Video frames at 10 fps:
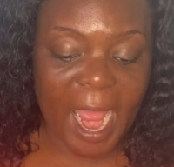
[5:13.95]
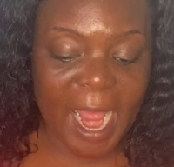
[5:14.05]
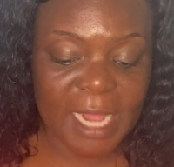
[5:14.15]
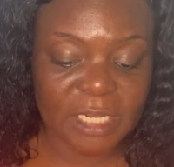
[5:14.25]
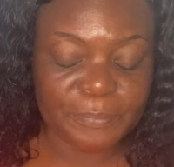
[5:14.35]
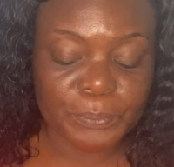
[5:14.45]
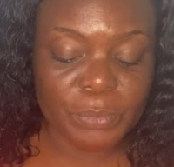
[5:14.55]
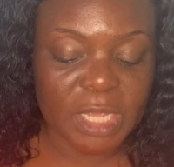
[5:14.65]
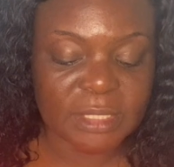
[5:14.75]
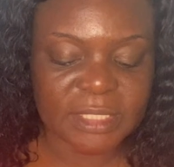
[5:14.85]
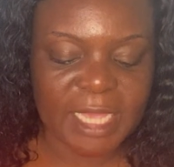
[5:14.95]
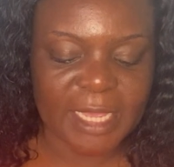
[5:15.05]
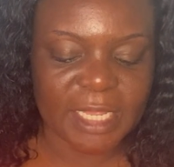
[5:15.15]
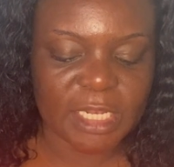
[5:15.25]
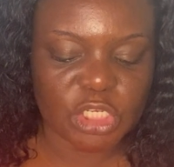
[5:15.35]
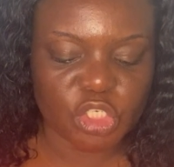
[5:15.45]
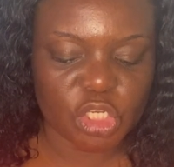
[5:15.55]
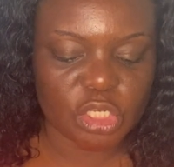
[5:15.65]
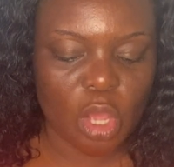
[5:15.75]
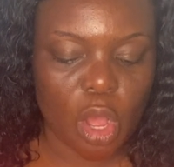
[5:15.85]
and Inside
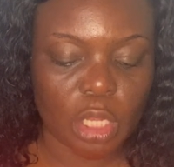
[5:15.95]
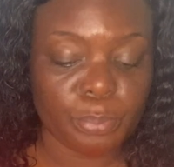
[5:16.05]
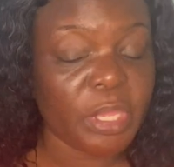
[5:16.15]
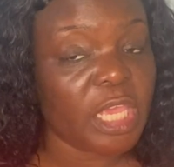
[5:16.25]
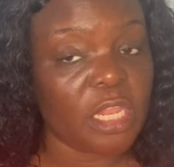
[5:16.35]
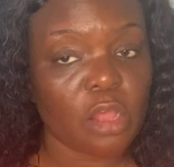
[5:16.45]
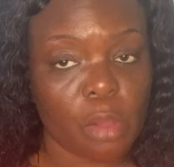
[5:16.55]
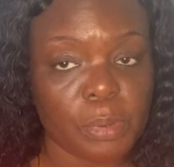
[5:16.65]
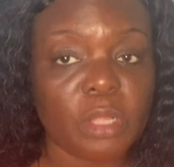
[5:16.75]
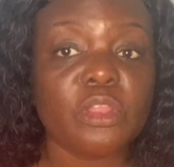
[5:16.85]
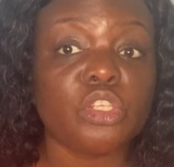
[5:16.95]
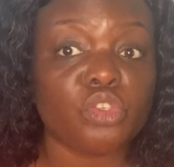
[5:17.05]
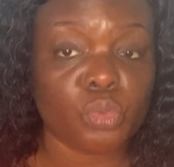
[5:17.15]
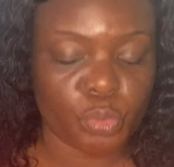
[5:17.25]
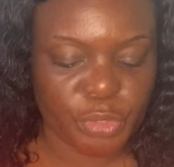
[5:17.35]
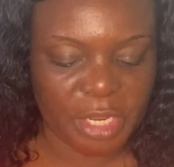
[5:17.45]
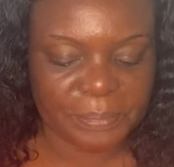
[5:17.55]
Edition all picking up the story.